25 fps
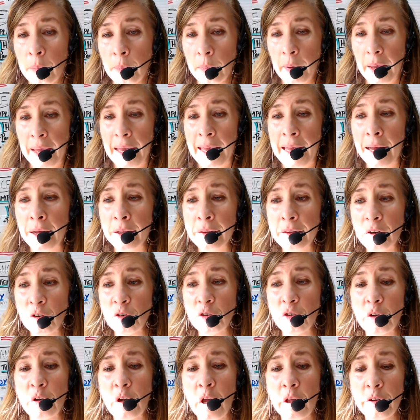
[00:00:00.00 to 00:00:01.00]
And there's
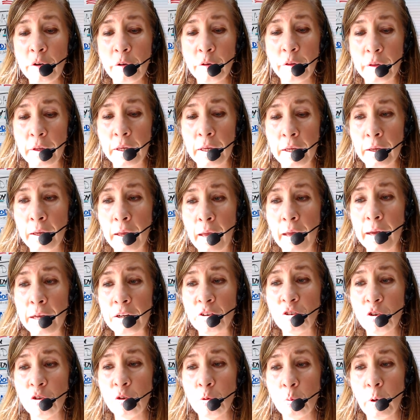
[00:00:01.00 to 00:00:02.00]
another thing I
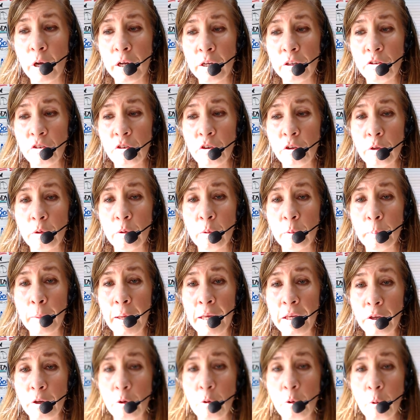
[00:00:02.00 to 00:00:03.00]
just want to
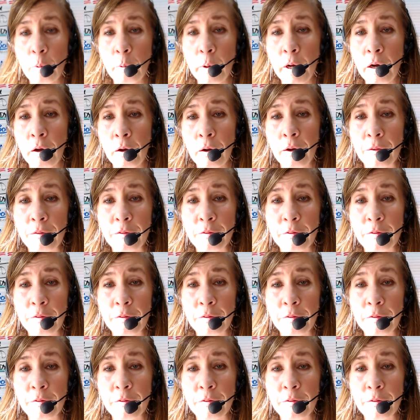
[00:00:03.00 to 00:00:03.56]
make you aware of.